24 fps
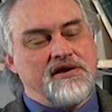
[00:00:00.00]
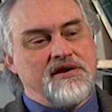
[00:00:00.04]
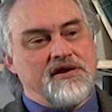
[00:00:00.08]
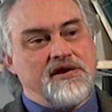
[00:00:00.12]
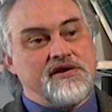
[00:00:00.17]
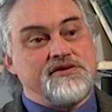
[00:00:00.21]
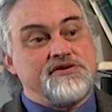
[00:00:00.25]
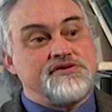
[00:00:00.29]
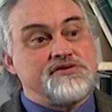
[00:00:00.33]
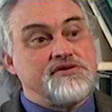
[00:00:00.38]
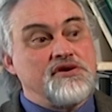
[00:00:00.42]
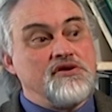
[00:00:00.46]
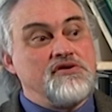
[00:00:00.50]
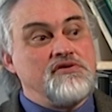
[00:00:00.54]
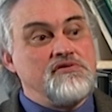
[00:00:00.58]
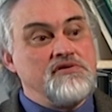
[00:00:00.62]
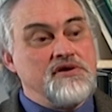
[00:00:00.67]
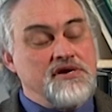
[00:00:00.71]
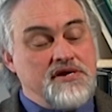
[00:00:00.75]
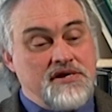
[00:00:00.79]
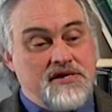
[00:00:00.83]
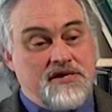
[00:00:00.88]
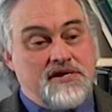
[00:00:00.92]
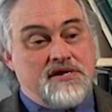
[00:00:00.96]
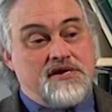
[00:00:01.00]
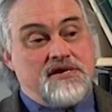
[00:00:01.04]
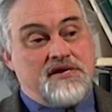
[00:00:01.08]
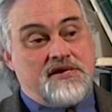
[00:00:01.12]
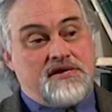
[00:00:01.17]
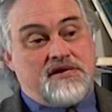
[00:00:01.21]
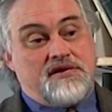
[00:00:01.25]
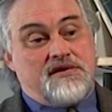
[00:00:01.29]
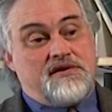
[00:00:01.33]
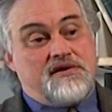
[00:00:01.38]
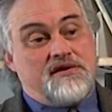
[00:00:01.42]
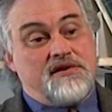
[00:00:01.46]
And so
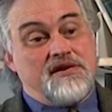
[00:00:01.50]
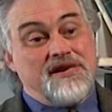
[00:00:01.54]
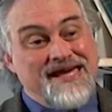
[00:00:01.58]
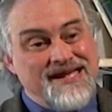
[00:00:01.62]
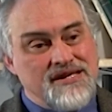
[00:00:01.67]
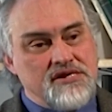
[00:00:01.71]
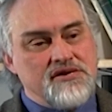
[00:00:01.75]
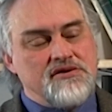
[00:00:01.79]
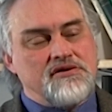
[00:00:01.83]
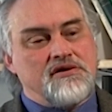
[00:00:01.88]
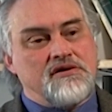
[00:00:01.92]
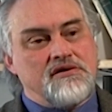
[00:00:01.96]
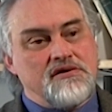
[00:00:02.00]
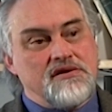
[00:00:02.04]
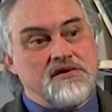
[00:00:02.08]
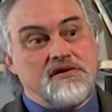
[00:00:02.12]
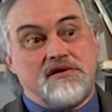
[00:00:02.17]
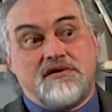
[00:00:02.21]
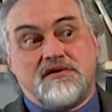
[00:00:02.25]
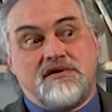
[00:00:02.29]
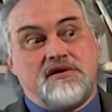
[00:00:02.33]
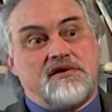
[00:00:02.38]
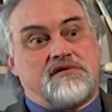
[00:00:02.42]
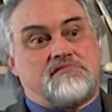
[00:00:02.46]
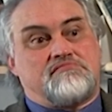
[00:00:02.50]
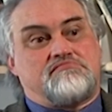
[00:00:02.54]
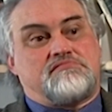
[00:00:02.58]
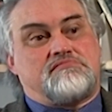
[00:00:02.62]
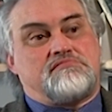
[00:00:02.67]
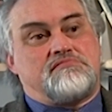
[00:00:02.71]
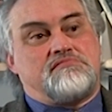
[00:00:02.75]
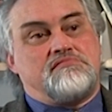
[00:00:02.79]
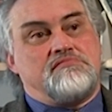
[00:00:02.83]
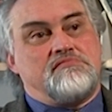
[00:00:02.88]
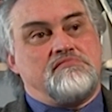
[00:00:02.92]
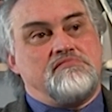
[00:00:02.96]
later on, it
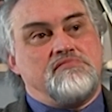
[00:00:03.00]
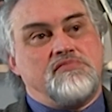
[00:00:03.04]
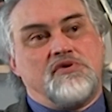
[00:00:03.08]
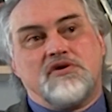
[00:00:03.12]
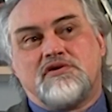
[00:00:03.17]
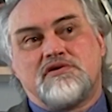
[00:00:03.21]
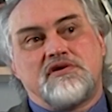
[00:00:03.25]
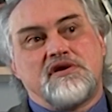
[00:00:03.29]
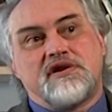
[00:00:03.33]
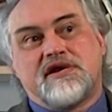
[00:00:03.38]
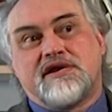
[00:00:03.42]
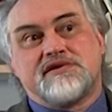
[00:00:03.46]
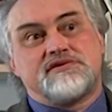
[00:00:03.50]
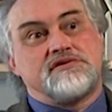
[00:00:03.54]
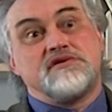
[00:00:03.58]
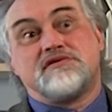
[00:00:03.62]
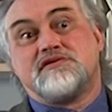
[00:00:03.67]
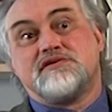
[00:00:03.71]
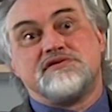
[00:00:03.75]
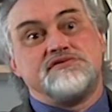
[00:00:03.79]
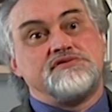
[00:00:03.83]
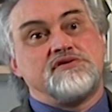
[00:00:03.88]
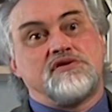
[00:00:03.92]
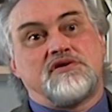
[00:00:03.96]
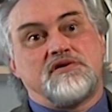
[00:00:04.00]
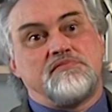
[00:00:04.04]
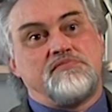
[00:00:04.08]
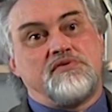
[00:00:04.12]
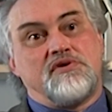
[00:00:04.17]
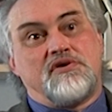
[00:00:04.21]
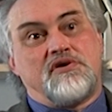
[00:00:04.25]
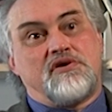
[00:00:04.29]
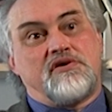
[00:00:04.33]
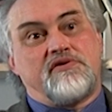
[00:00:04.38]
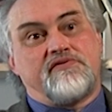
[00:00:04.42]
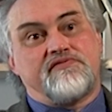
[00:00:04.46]
more or less did the job
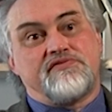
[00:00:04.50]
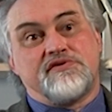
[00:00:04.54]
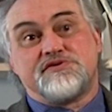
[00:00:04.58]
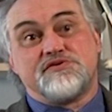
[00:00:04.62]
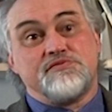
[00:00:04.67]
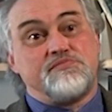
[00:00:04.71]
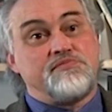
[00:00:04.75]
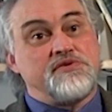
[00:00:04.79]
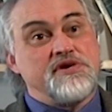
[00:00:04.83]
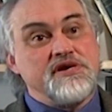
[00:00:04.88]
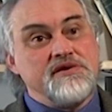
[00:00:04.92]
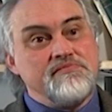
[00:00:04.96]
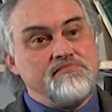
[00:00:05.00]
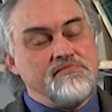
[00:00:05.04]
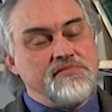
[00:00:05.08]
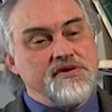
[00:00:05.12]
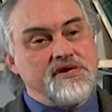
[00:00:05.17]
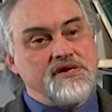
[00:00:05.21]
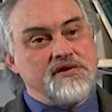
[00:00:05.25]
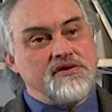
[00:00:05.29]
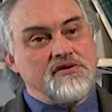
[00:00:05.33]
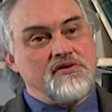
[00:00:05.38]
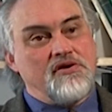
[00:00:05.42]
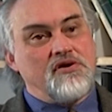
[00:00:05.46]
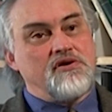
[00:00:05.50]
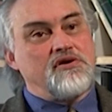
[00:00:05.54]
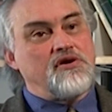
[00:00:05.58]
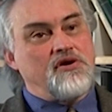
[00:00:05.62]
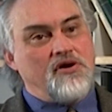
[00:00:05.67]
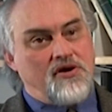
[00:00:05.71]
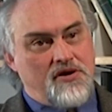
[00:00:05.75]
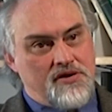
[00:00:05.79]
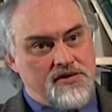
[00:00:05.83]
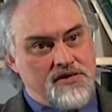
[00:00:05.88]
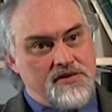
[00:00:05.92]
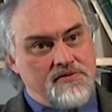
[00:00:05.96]
of the supreme being or
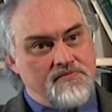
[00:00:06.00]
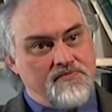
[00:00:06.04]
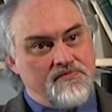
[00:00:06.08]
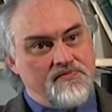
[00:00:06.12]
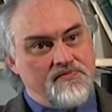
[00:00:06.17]
God.